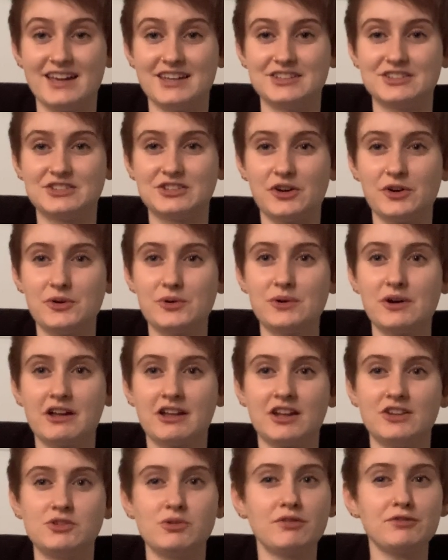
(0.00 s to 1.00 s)
So
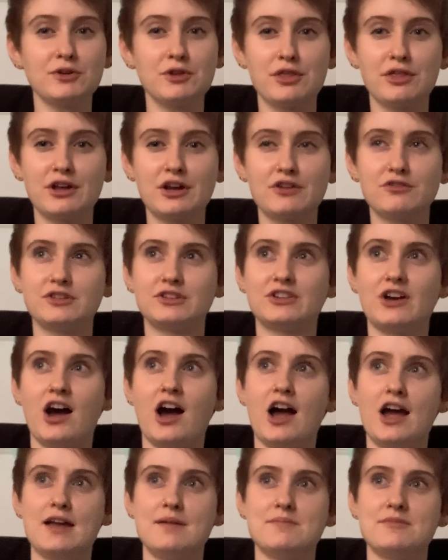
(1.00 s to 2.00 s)
can you ever think of a
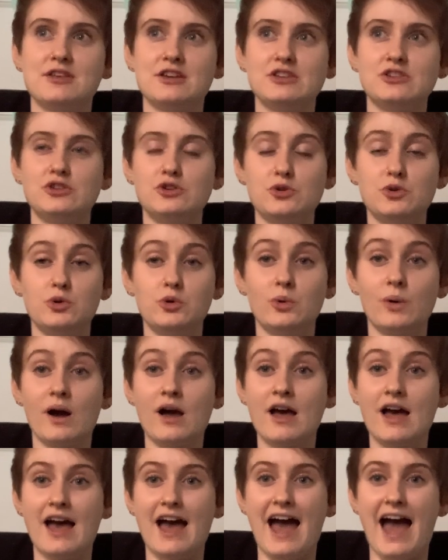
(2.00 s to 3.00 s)
time that you
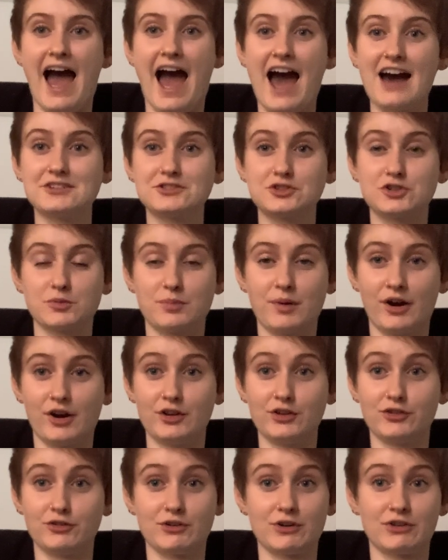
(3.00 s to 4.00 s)
asked your
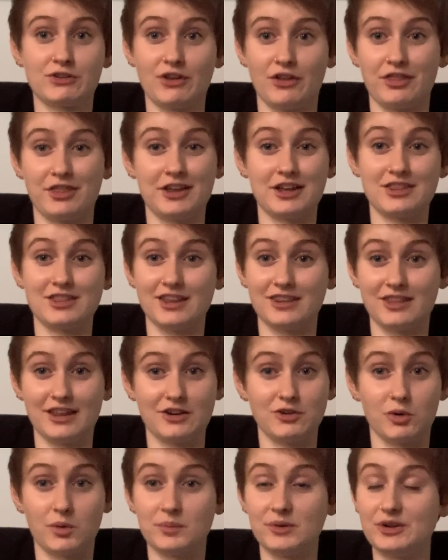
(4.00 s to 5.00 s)
parents for something that they
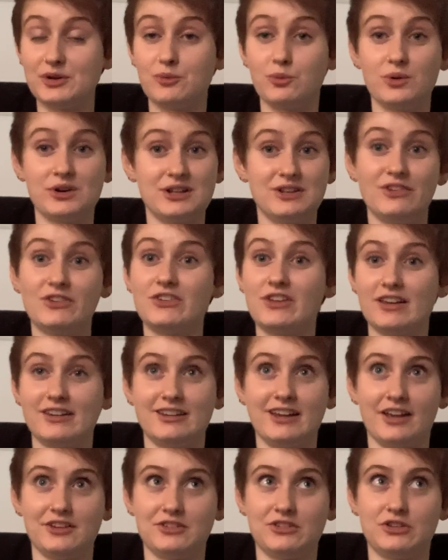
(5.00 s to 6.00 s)
normally wouldn't say
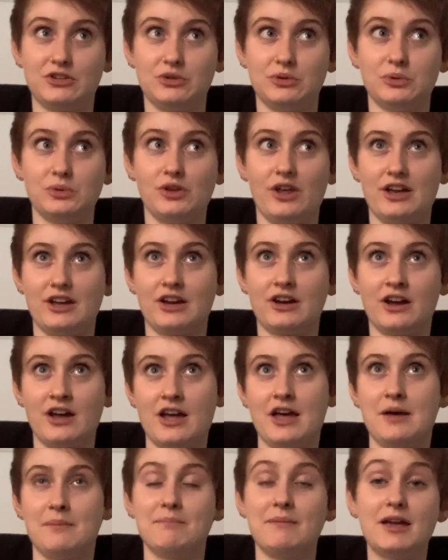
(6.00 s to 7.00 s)
yes to? Like
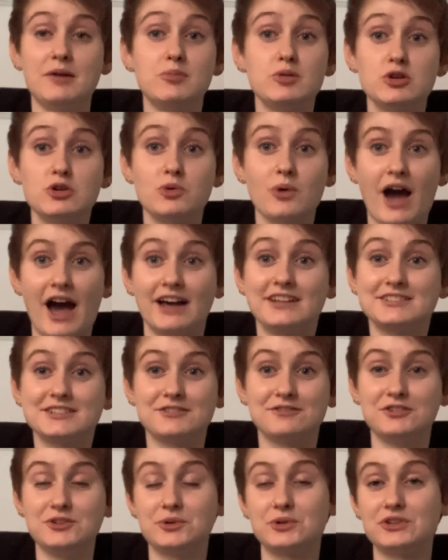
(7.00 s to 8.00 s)
maybe you asked
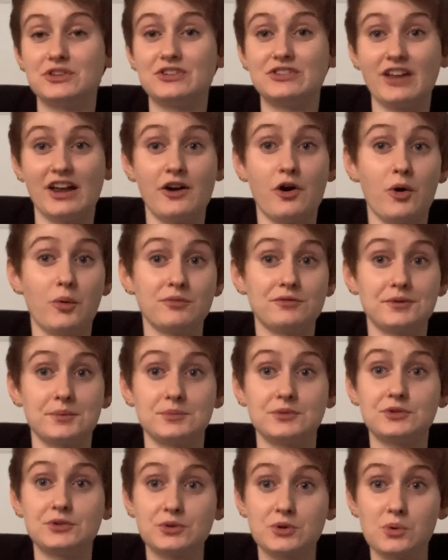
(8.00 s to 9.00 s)
if you could stay home from
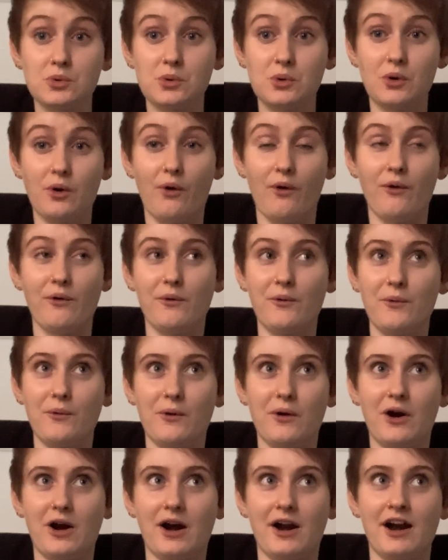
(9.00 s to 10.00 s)
school,
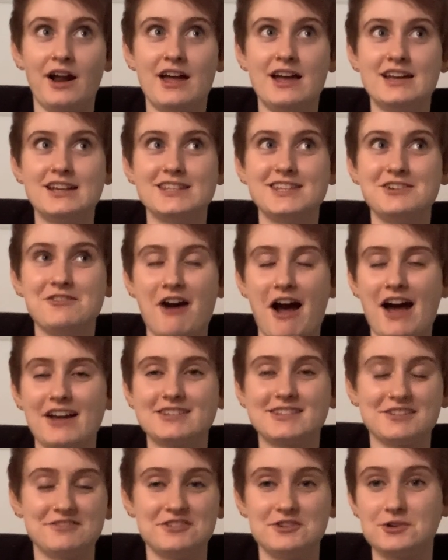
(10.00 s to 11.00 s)
or you
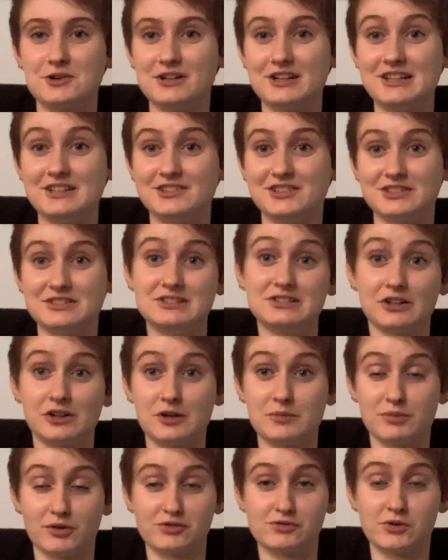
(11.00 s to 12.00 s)
asked if you could eat
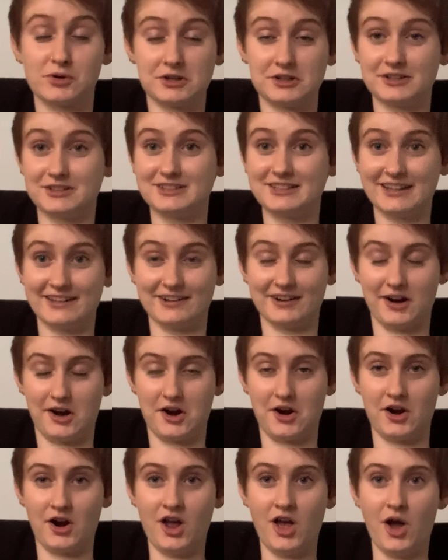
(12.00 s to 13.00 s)
dessert before your
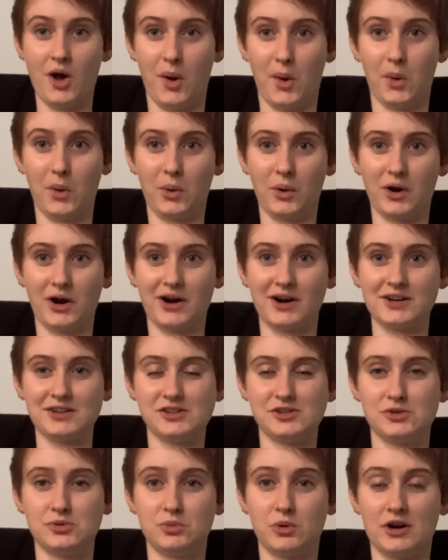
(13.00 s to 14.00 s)
dinner, or
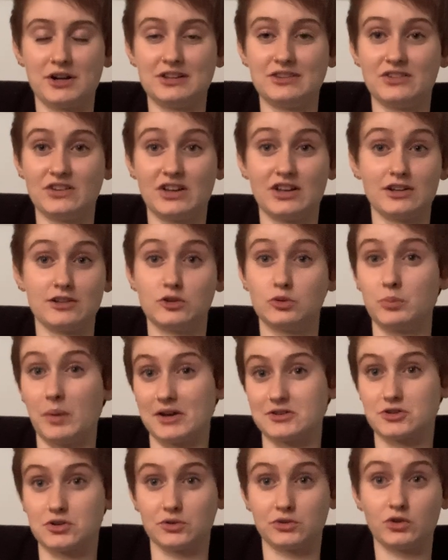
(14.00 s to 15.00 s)
you wanted to get a
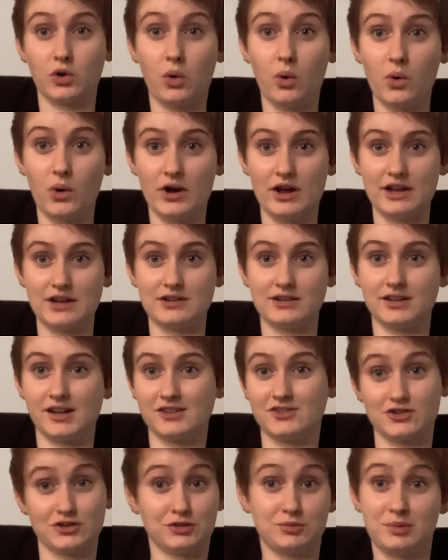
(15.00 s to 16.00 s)
special toy
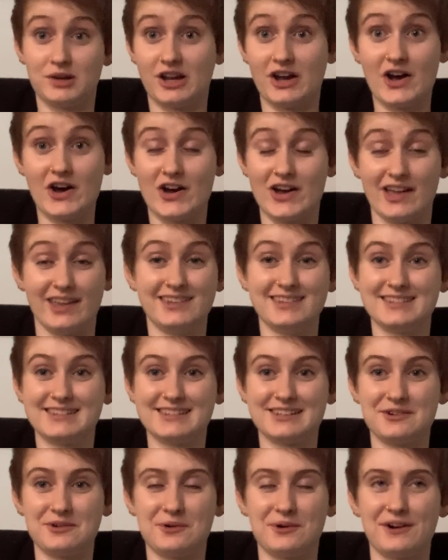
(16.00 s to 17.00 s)
just
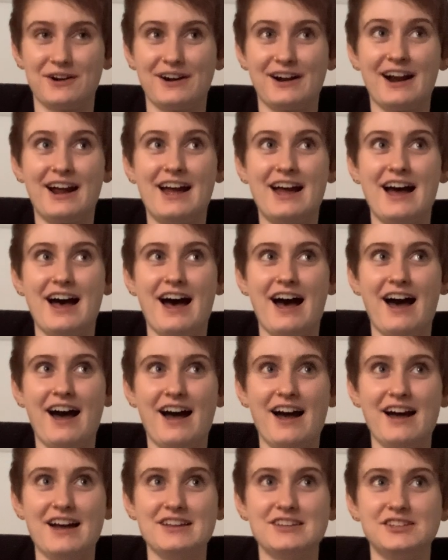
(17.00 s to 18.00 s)
because, or
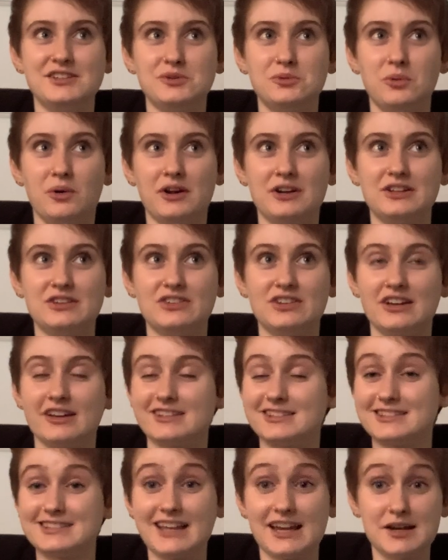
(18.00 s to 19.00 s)
you wanted to
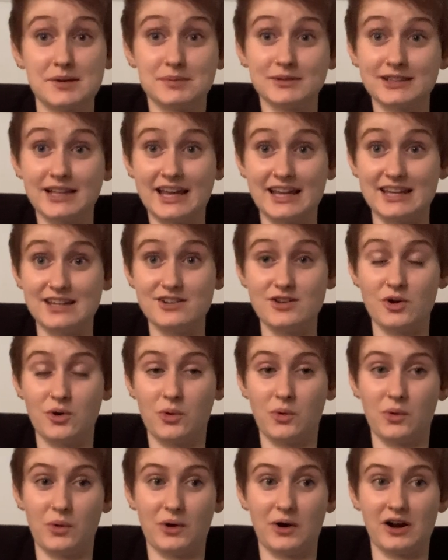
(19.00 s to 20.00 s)
stay up late
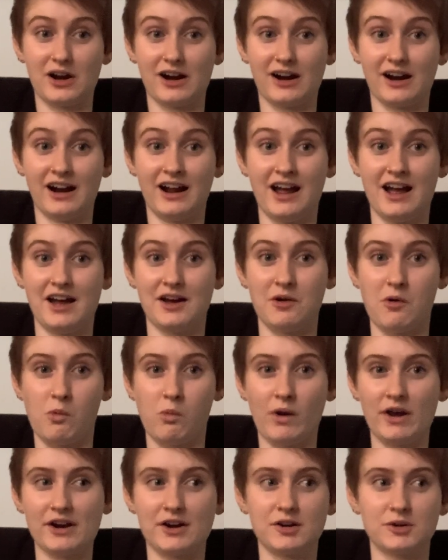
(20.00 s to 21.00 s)
or
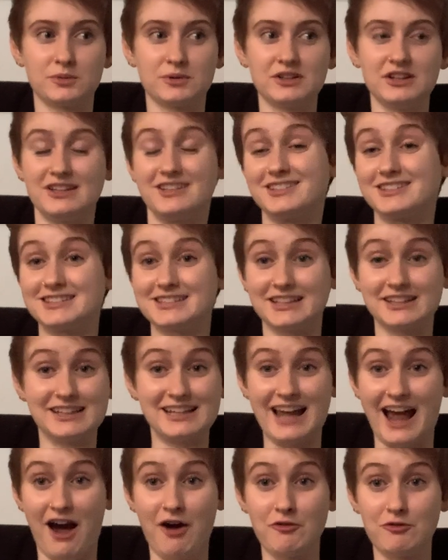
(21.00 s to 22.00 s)
wear a really
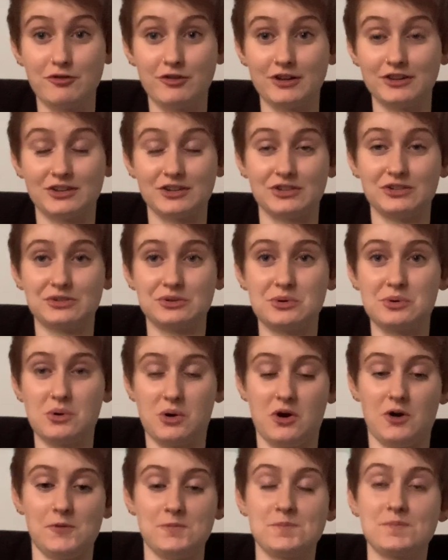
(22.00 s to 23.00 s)
silly outfit to
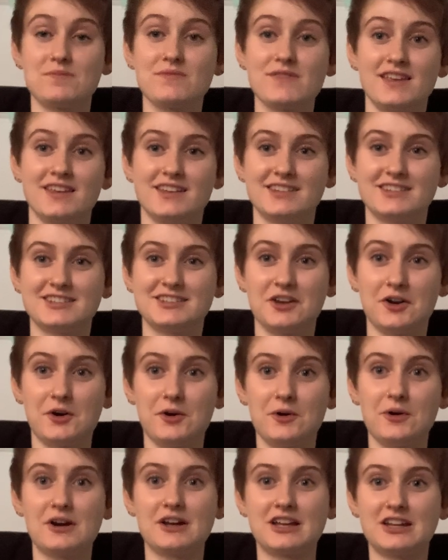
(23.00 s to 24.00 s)
school.
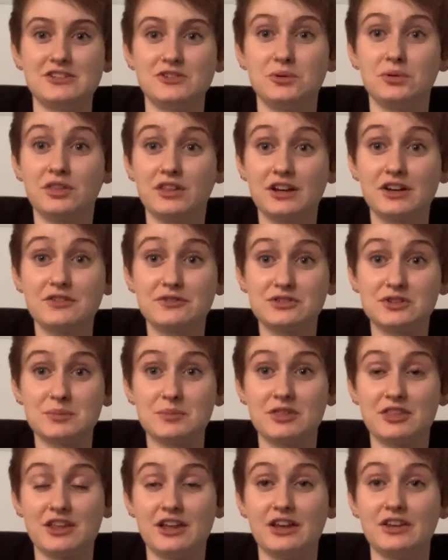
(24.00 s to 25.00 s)
So can you think of
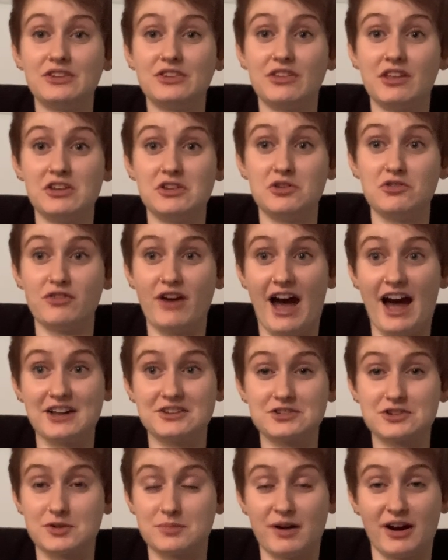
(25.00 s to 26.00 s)
some things that you've
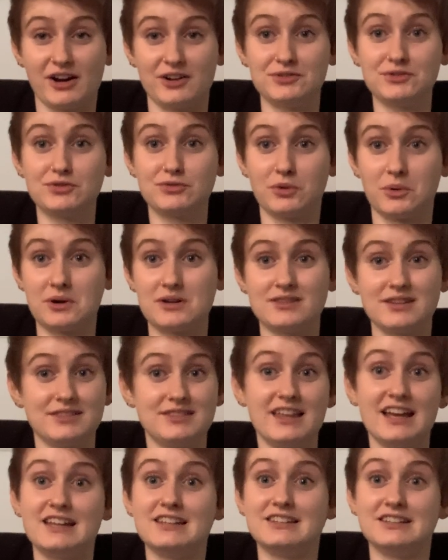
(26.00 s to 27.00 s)
asked your parents for that
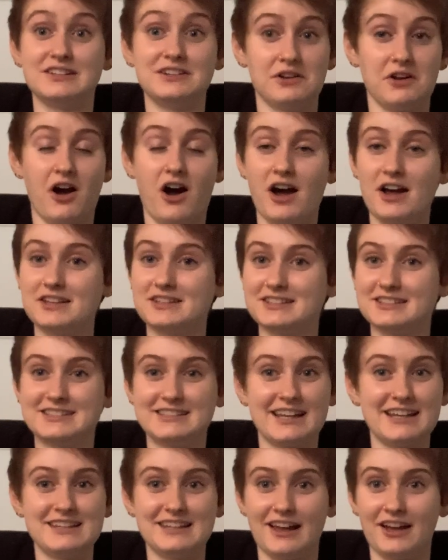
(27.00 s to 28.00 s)
they did not
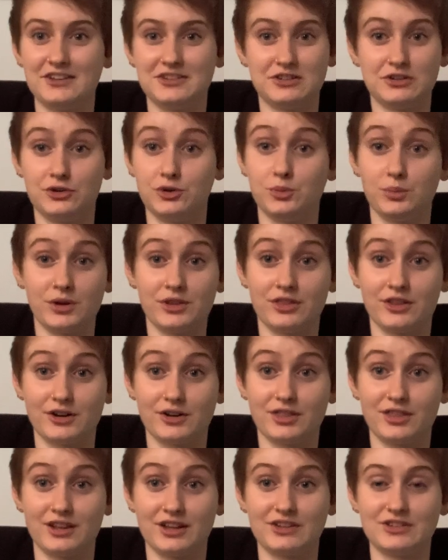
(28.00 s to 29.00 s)
say yes to, but they're
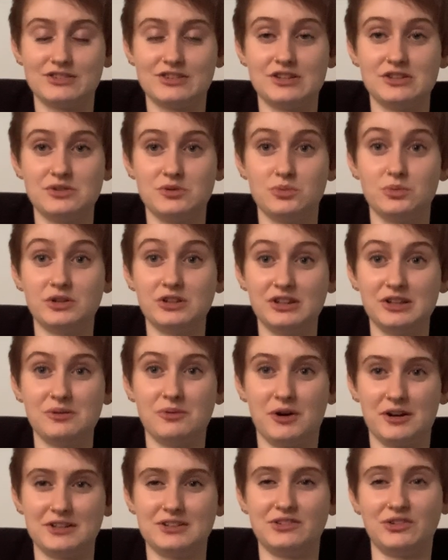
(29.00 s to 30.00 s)
things that you really
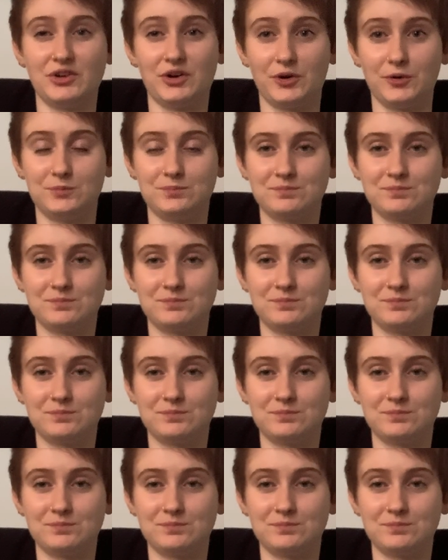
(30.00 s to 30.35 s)
want to do?